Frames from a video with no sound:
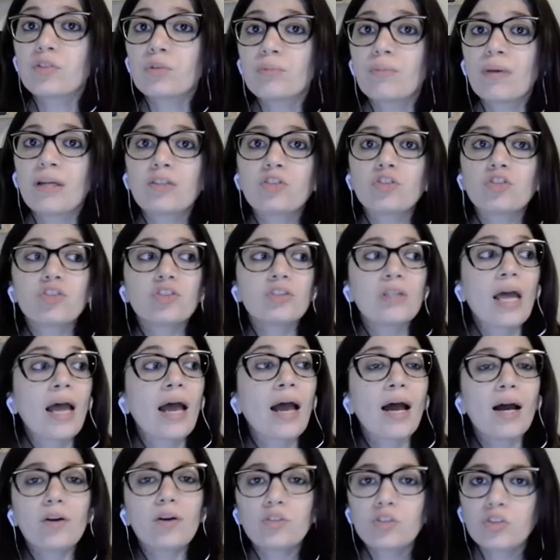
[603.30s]
mention
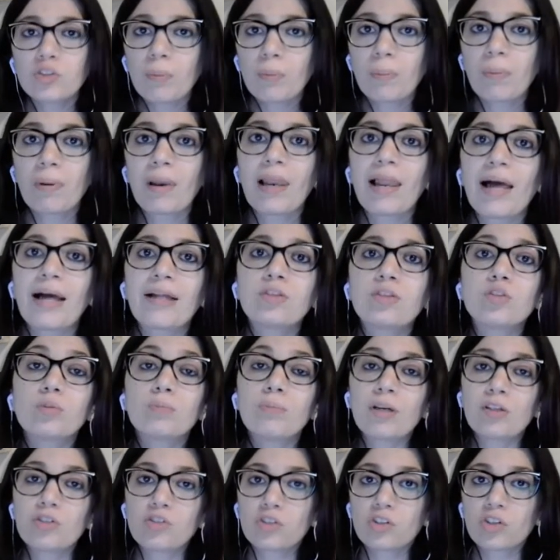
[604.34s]
how do you plan to
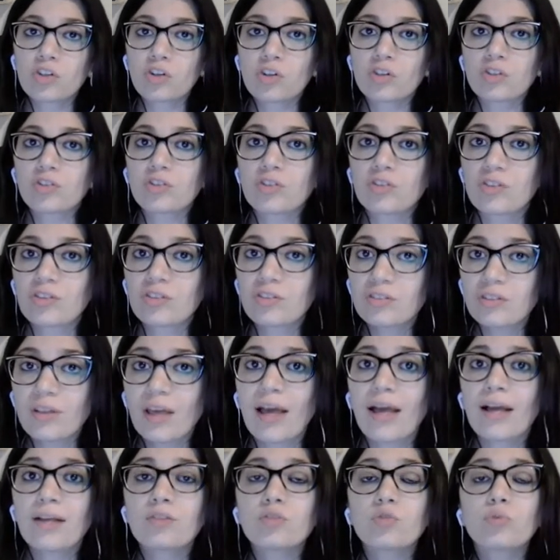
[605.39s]
measure your
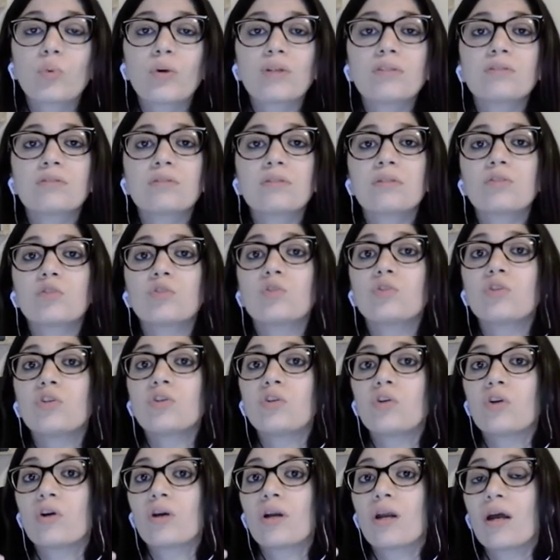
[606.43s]
success, what do
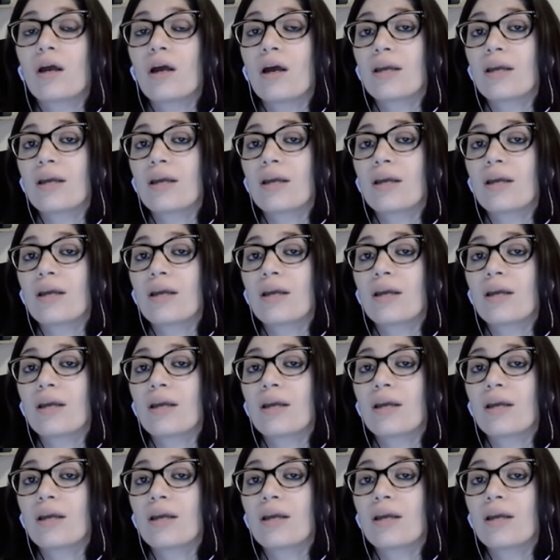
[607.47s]
your